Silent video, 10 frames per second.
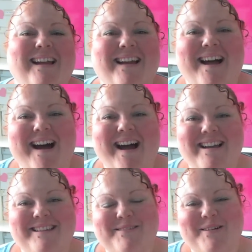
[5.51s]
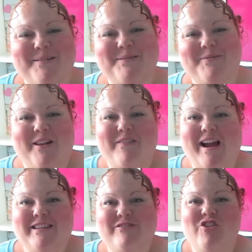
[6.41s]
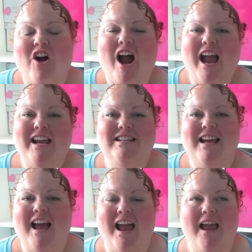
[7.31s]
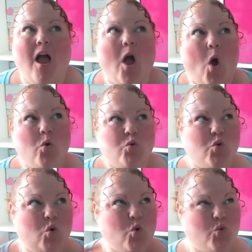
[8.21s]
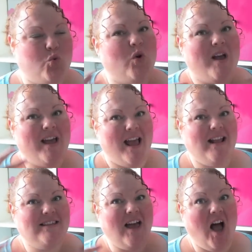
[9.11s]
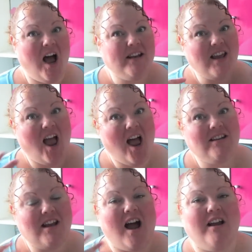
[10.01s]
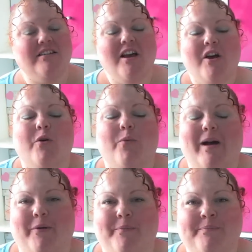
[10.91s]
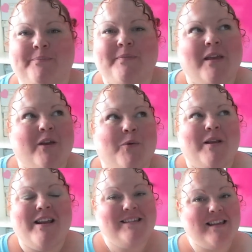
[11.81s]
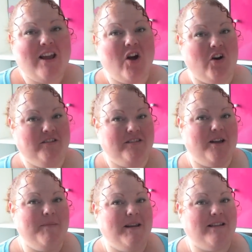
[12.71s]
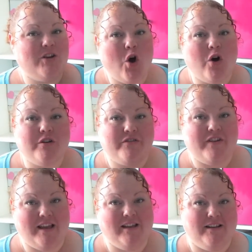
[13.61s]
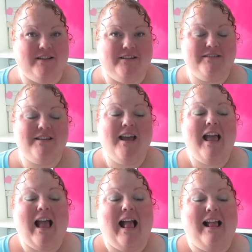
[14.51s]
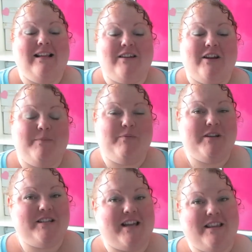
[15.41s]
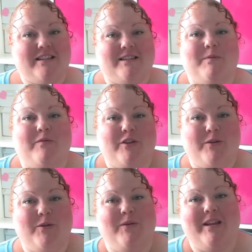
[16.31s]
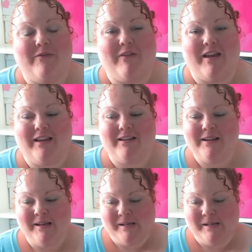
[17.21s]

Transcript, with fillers: Hi guys, welcome to Filofax Friday. Whew, it's hot, hot, hot. Well, when I say hot, I mean it's hot for England, and I appreciate that some of you who live in